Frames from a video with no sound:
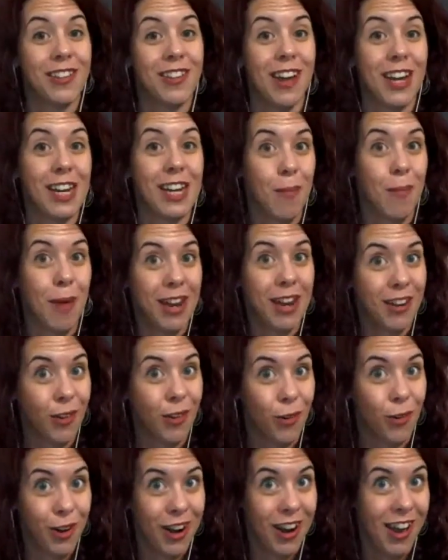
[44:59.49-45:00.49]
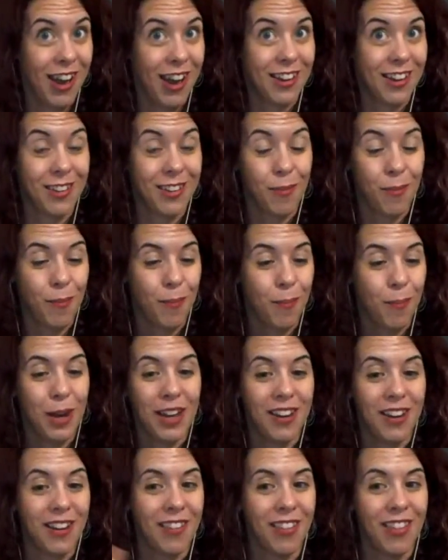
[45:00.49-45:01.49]
talk about it or not.
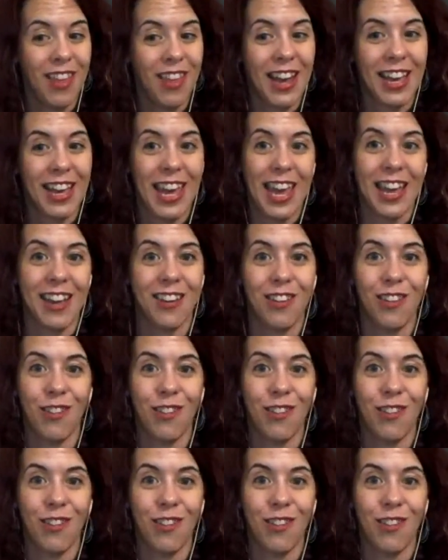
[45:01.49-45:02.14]
But I can't